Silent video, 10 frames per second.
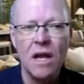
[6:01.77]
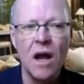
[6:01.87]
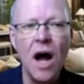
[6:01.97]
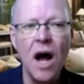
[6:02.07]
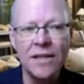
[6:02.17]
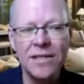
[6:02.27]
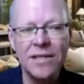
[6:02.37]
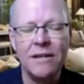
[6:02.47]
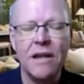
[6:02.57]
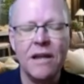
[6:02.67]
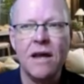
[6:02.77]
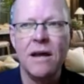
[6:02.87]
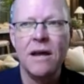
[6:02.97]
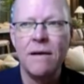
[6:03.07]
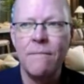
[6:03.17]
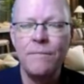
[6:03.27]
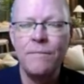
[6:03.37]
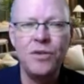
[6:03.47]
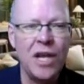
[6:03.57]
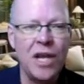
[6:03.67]
constant
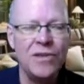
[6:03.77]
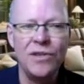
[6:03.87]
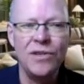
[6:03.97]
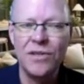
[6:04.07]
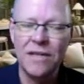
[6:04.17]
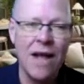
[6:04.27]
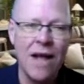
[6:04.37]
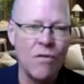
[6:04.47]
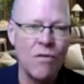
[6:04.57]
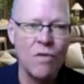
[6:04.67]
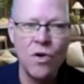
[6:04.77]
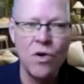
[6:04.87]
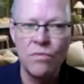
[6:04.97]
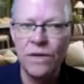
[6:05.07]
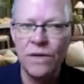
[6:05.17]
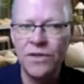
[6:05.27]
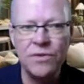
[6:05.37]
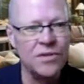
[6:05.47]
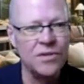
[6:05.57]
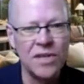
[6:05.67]
changes down the road when
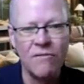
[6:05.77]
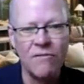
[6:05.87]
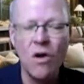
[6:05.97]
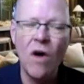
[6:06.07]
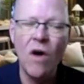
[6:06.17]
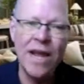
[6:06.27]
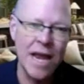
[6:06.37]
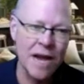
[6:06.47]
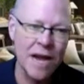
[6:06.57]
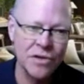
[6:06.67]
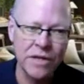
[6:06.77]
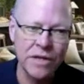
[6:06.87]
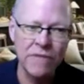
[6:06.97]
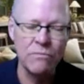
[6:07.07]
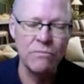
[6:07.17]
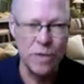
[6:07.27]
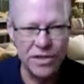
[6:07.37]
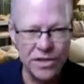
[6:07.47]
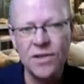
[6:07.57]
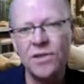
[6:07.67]
students discover, oh, I can't actually
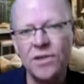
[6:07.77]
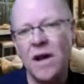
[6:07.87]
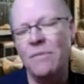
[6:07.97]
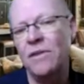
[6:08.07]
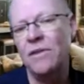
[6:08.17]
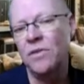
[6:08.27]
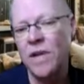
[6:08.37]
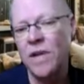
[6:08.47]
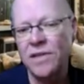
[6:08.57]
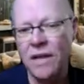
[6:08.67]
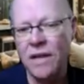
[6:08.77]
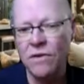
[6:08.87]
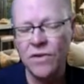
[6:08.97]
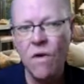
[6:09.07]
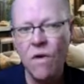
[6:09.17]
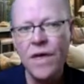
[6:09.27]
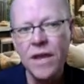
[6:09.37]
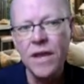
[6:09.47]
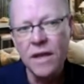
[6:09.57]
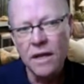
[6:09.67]
research this topic this way, et cetera. So
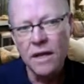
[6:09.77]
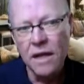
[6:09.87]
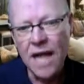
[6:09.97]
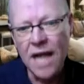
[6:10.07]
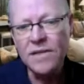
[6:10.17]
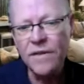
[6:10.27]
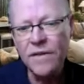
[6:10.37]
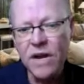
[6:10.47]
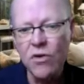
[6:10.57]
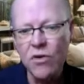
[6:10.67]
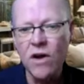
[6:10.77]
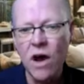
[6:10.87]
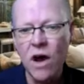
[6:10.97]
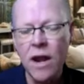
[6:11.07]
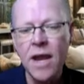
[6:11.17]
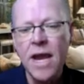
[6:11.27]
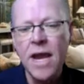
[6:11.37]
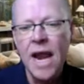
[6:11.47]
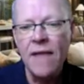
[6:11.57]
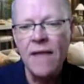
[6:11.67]
guidance very early on,
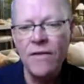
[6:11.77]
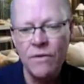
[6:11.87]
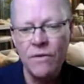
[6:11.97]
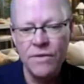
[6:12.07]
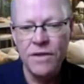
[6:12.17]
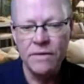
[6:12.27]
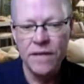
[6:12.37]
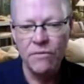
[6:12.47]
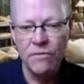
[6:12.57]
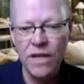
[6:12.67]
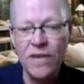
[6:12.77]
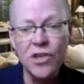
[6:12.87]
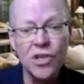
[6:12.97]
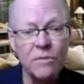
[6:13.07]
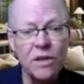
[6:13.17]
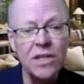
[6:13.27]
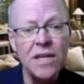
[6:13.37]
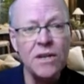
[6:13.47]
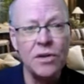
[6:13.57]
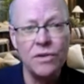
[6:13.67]
and then the relationship
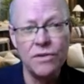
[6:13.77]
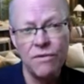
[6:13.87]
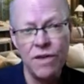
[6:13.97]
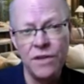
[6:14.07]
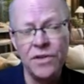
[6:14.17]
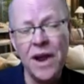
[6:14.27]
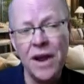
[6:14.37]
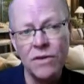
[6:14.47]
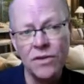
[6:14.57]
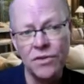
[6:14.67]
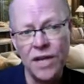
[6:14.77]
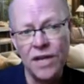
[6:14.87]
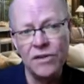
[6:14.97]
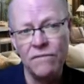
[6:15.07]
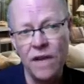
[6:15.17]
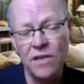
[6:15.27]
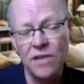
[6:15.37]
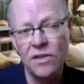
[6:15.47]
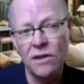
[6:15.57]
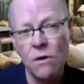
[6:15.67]
continues through the entire dissertation
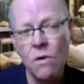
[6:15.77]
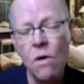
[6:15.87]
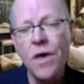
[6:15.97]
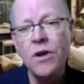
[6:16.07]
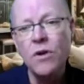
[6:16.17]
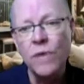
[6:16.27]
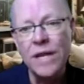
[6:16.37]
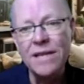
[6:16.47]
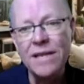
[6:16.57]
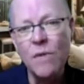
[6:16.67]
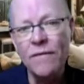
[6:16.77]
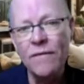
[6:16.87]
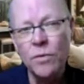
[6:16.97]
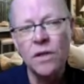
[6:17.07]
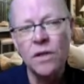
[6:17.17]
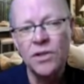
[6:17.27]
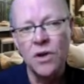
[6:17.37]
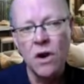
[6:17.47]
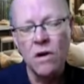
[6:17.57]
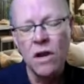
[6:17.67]
phase. So we get them off to a good
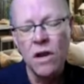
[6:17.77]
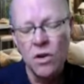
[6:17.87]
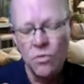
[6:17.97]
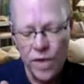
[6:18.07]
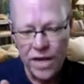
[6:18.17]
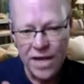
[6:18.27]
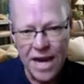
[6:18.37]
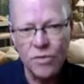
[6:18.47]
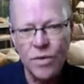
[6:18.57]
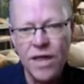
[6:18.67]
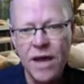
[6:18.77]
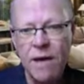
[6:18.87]
start. We connect with